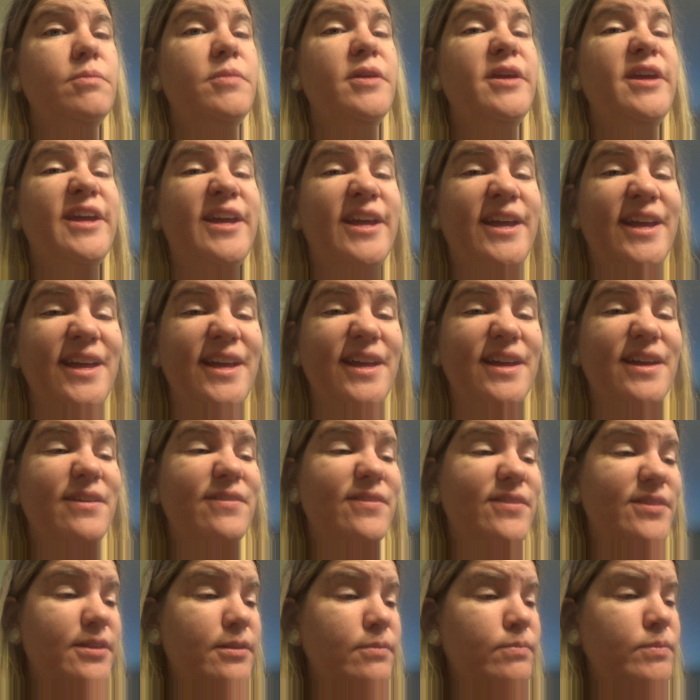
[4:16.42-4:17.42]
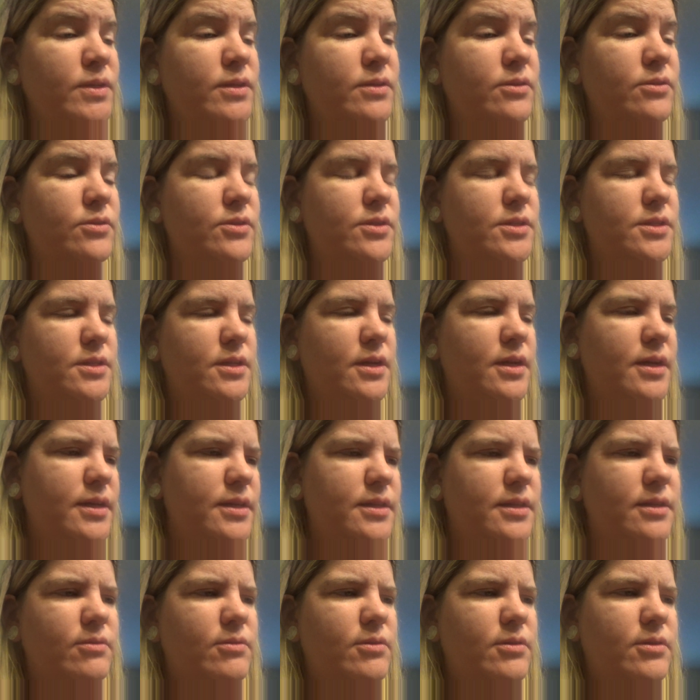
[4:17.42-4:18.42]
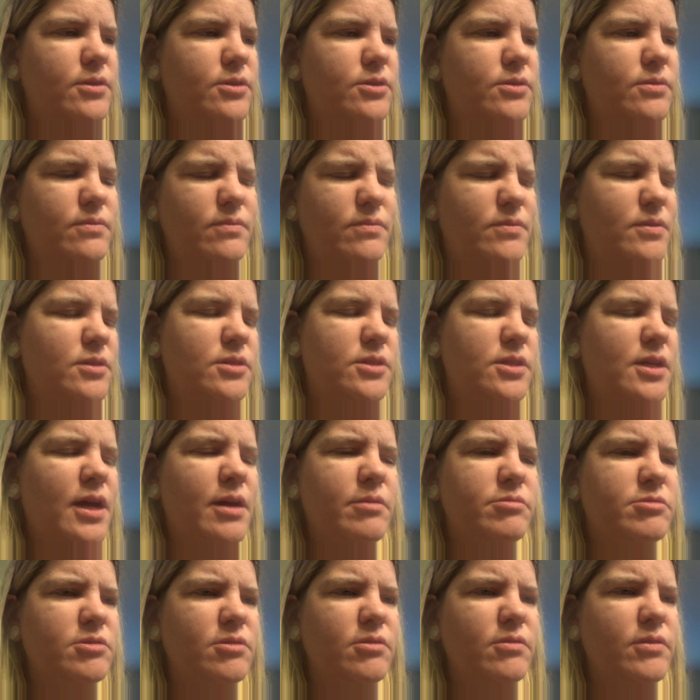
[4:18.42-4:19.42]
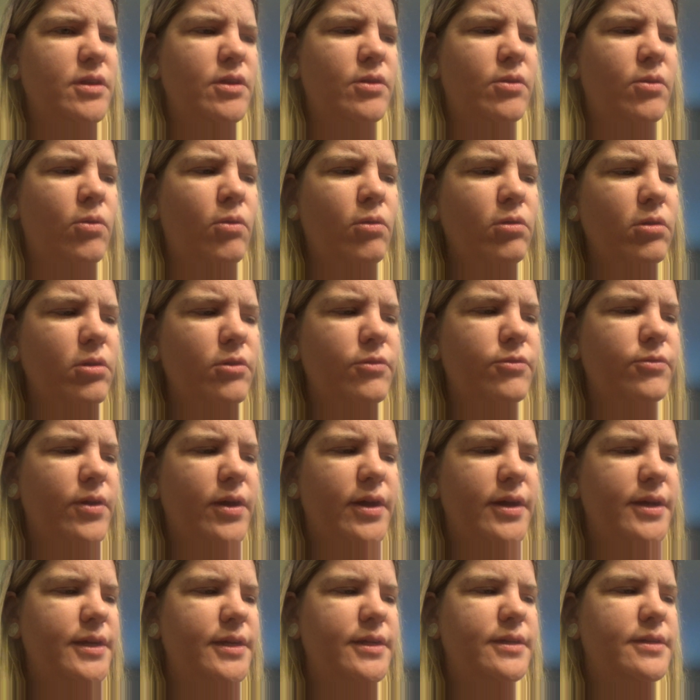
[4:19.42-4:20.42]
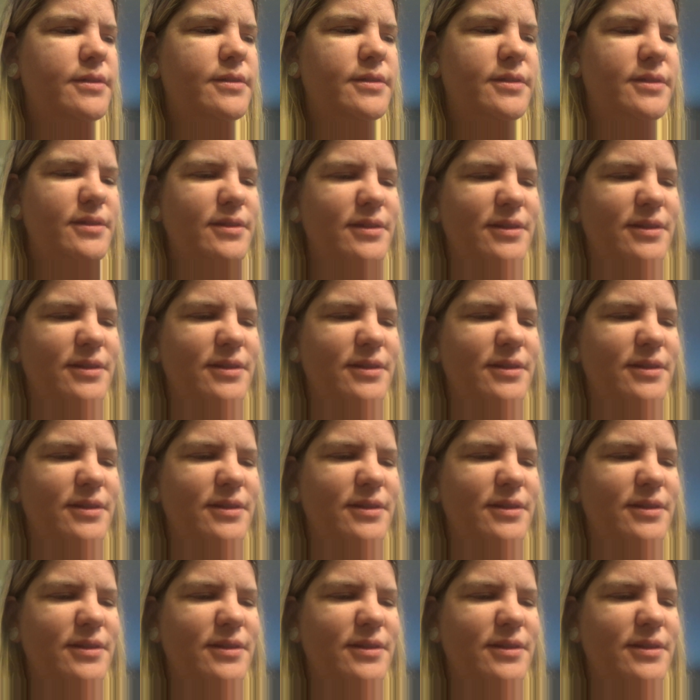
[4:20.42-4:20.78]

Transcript: me. I, I mean, their design, they were just absolutely horrifying and